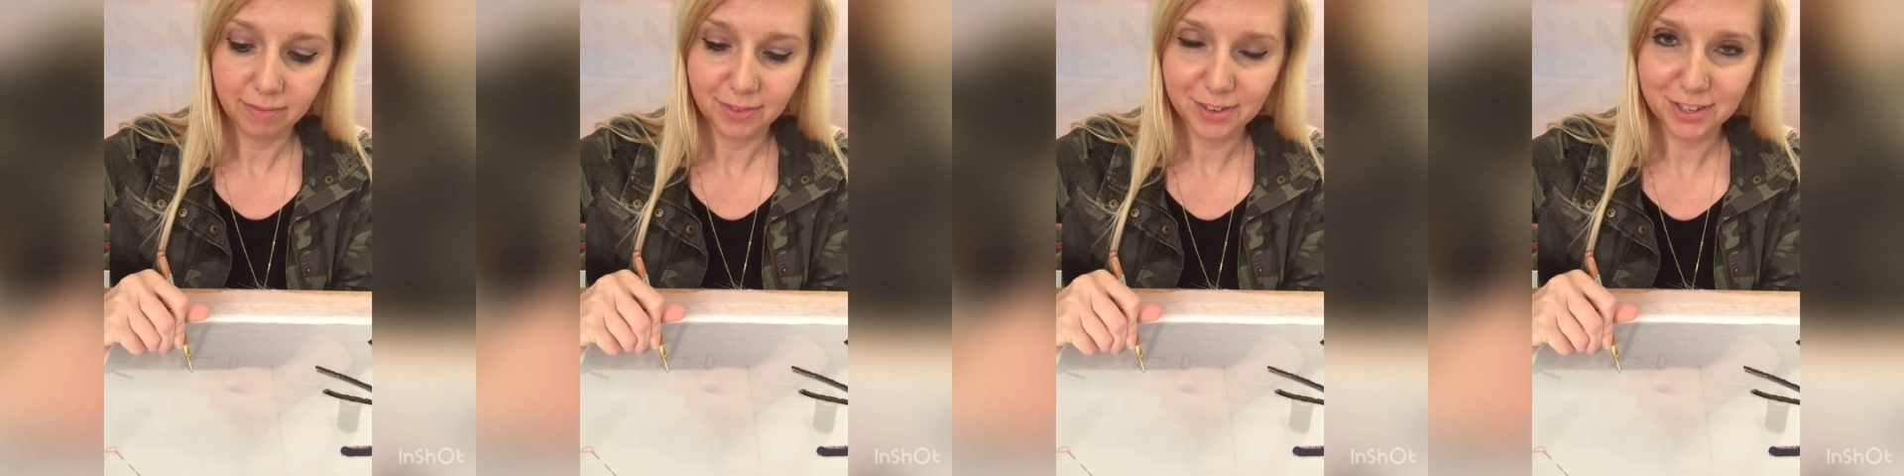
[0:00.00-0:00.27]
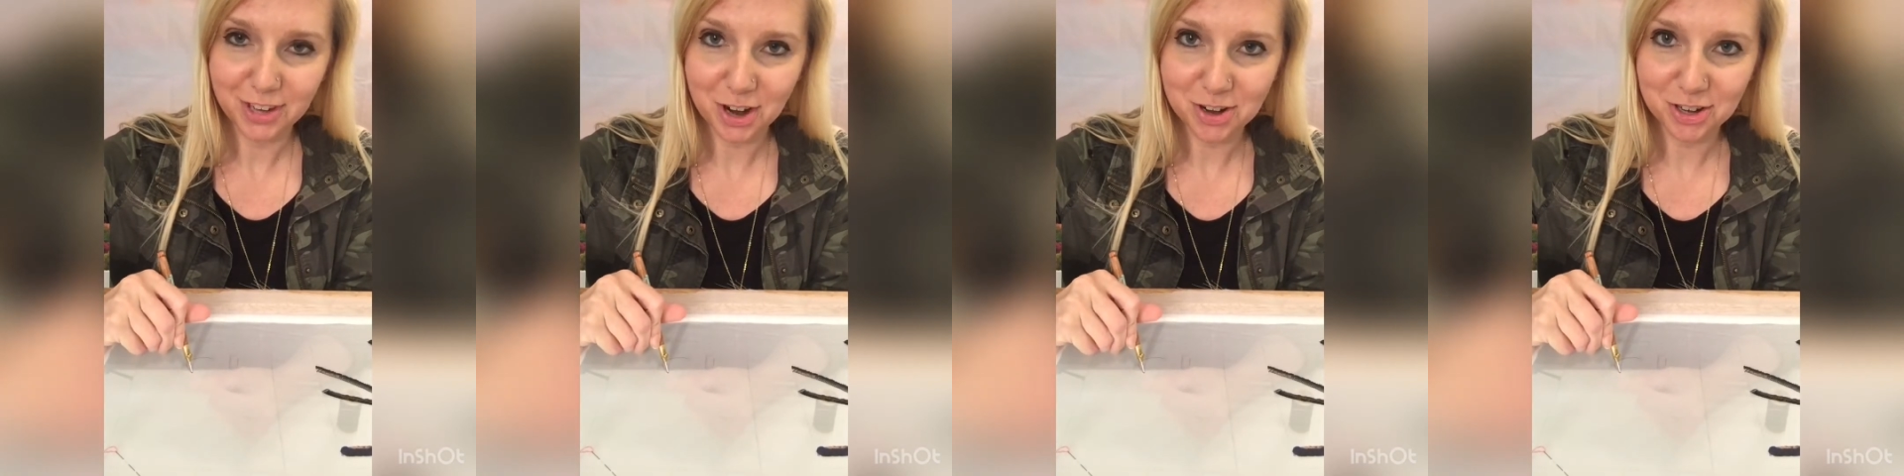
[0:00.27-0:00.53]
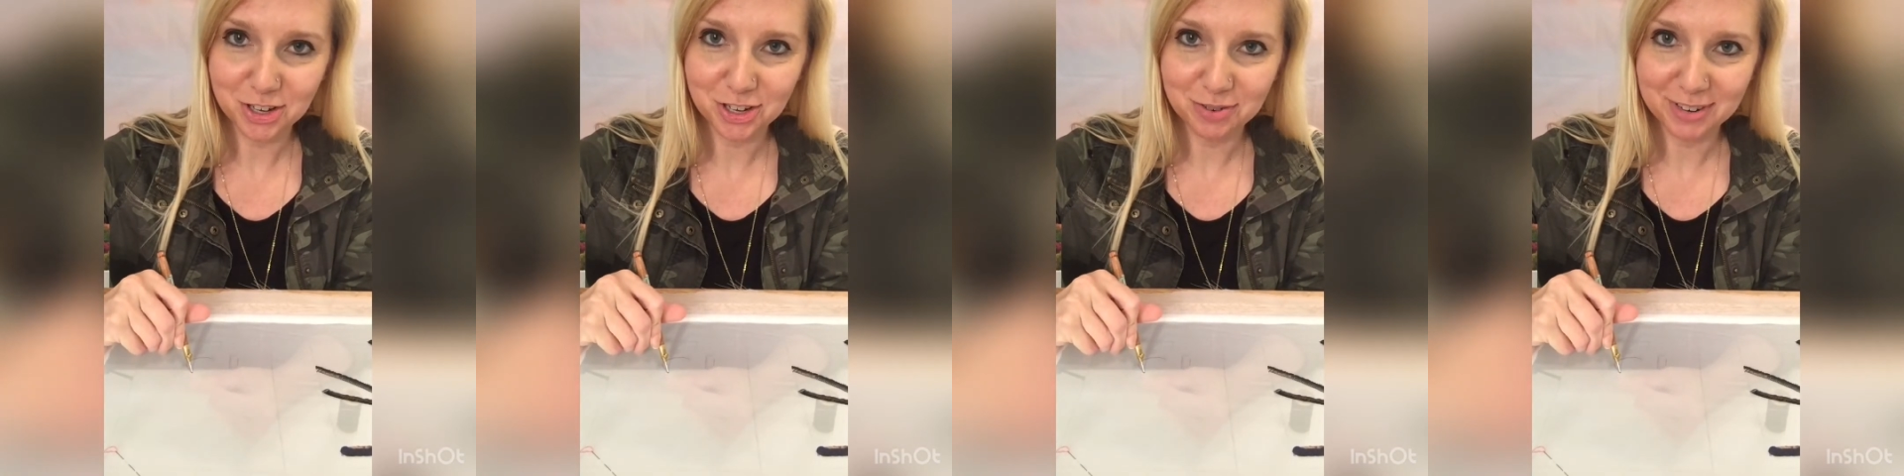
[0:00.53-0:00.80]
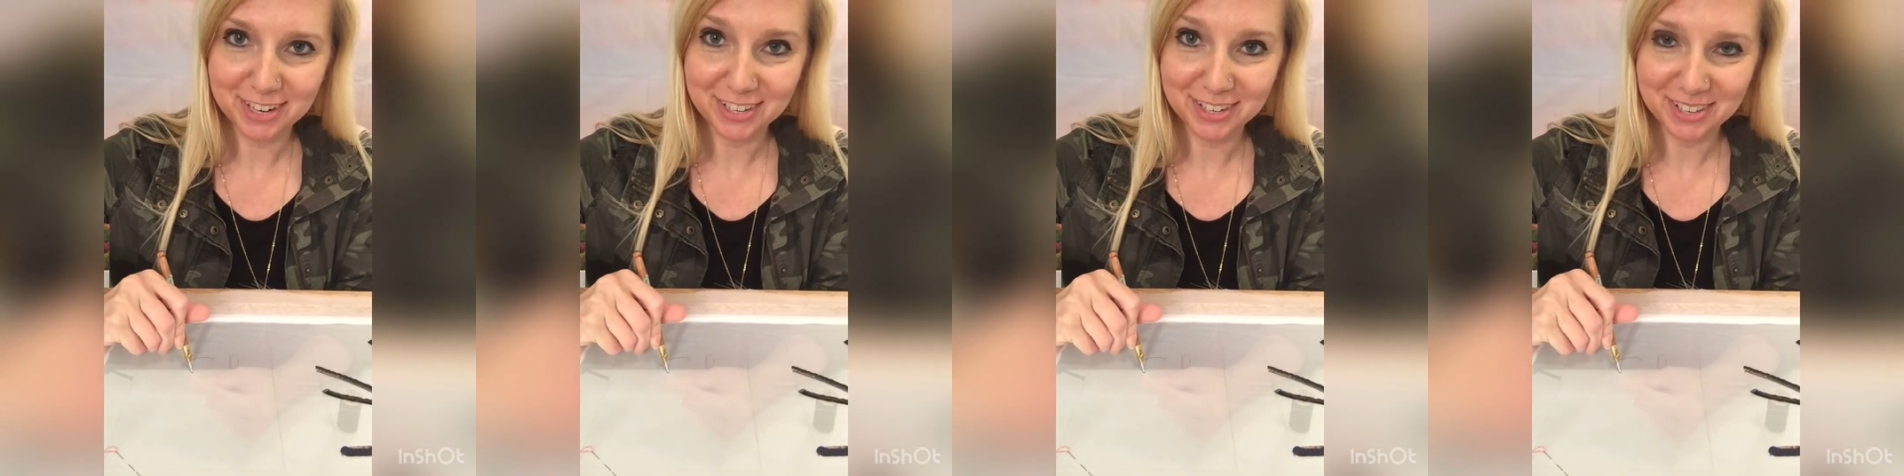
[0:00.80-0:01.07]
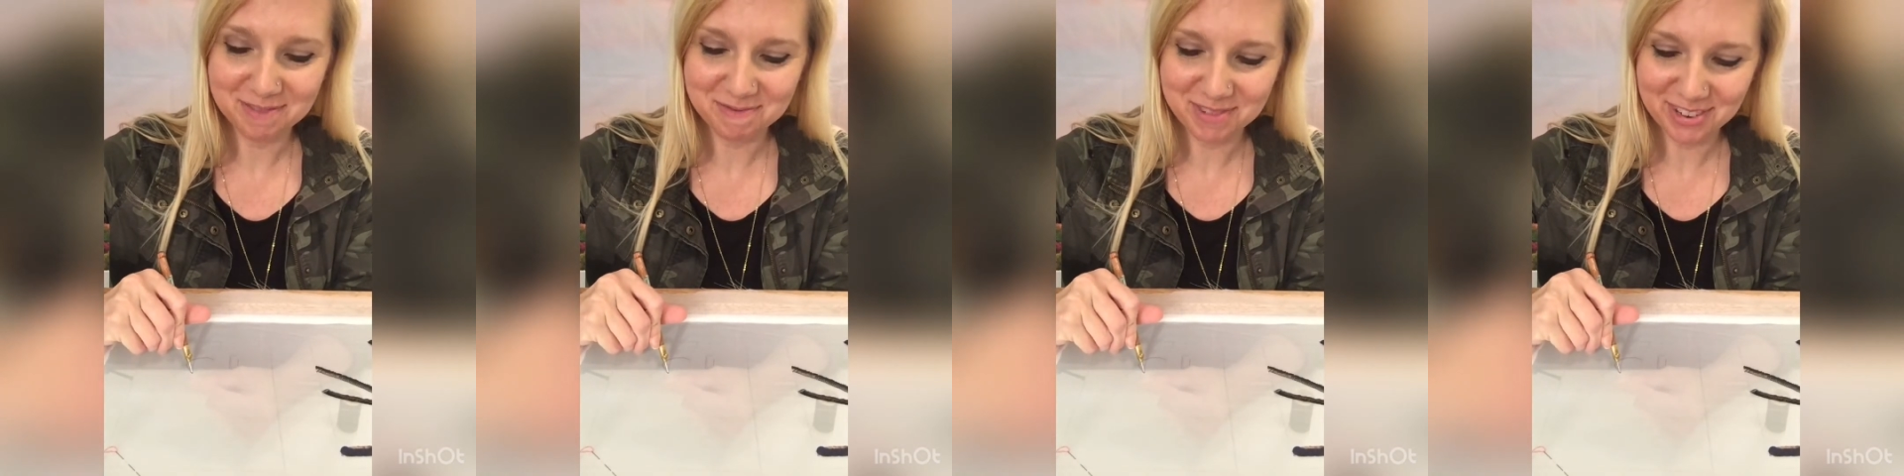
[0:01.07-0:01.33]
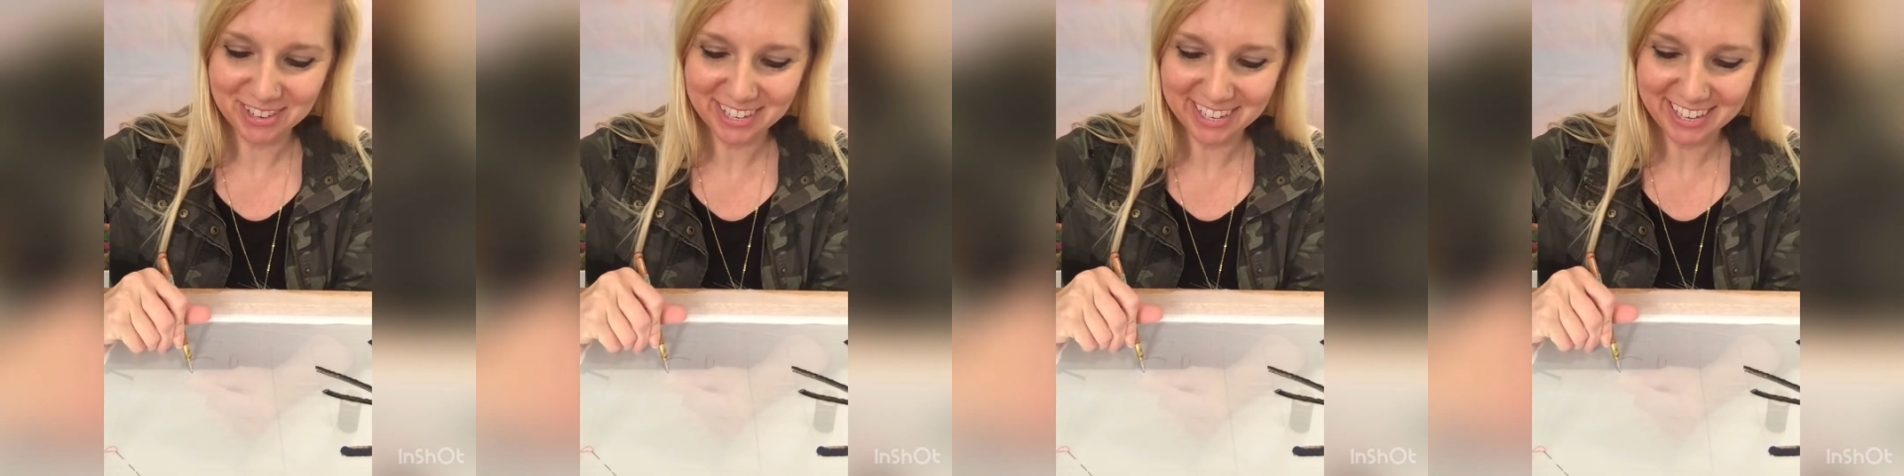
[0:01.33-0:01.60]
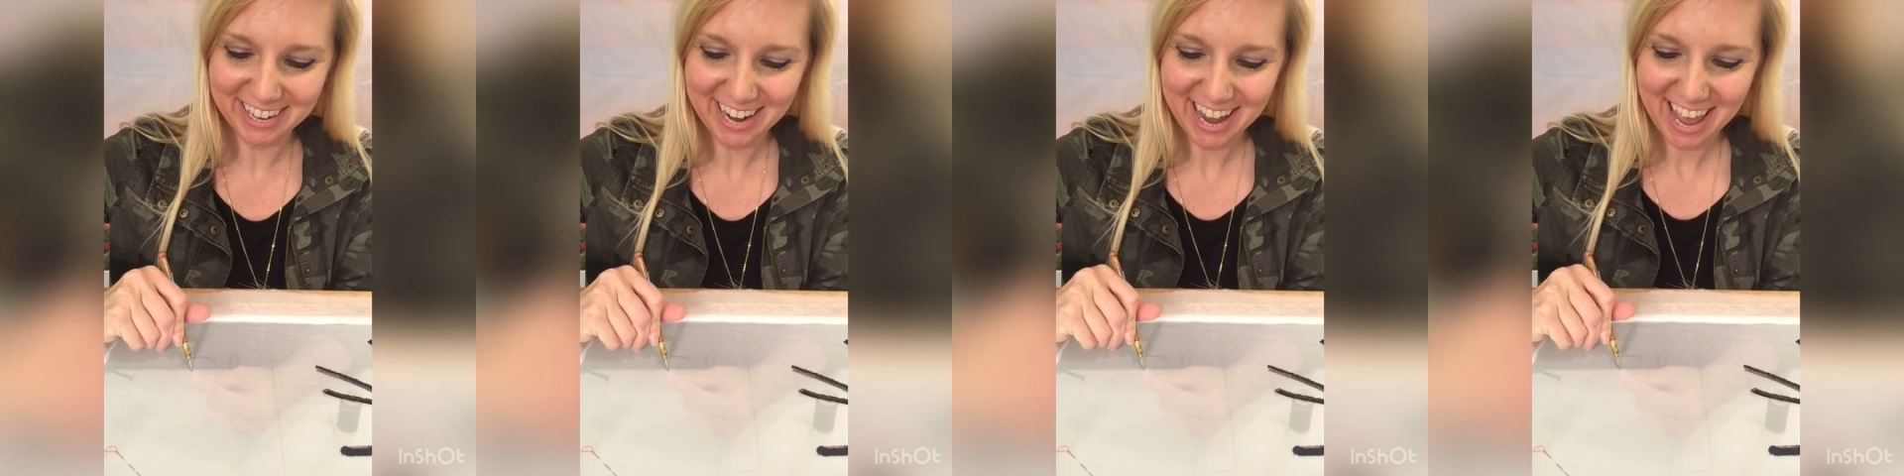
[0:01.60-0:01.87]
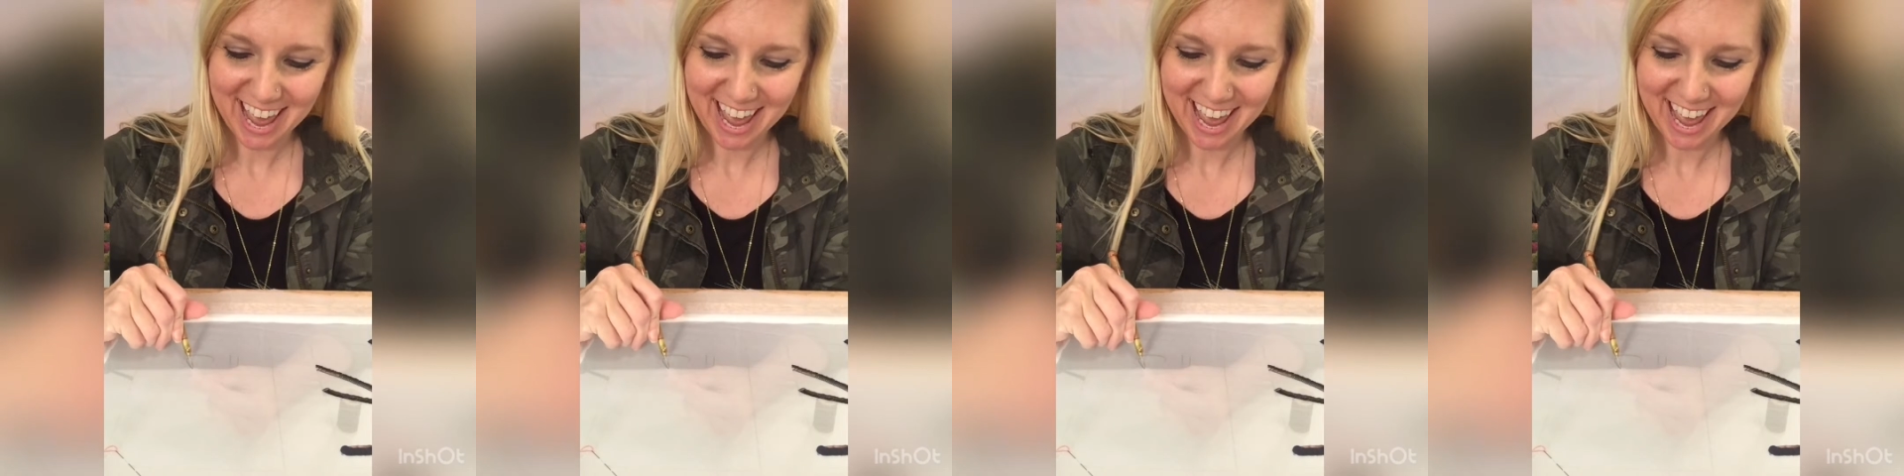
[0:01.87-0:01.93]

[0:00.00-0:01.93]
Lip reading: It's hard to do it in slow motion,